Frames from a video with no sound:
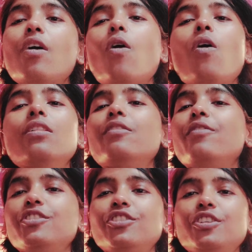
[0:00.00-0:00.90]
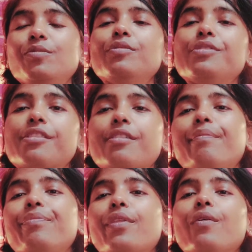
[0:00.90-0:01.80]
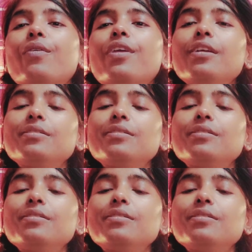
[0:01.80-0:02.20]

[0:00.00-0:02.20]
all the vegetables, okay?